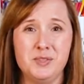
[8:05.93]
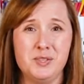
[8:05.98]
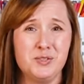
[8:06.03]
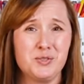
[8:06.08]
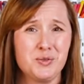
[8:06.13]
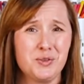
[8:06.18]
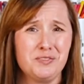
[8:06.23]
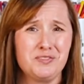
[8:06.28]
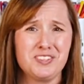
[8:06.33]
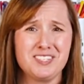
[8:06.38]

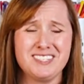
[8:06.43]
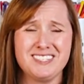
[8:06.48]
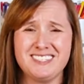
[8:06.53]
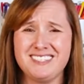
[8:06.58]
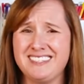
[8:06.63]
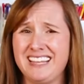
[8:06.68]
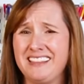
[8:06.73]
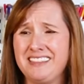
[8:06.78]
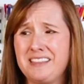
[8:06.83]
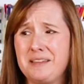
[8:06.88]
You sort of
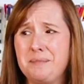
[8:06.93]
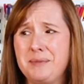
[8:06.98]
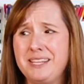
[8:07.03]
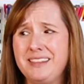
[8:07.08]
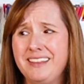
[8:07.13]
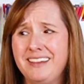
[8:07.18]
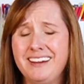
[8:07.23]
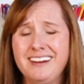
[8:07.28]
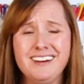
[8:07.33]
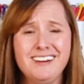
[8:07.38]
just set them
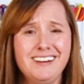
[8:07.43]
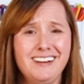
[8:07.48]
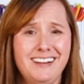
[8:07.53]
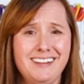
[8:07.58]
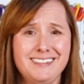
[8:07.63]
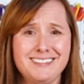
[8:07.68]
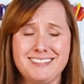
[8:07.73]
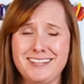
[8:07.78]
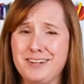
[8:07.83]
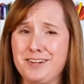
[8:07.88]
in there
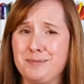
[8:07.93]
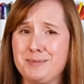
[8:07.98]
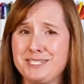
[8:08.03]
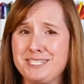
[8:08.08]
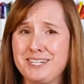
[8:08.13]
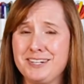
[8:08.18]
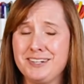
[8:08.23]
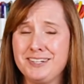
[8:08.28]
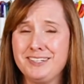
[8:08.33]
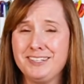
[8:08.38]
and set your
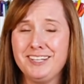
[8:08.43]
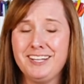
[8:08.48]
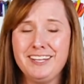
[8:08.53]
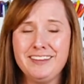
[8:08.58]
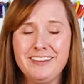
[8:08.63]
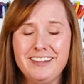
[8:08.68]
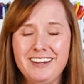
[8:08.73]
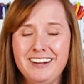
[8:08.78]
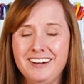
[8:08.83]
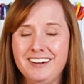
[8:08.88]
material
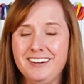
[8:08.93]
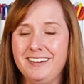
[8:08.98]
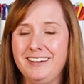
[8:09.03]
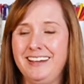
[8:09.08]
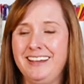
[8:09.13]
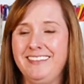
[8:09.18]
on there,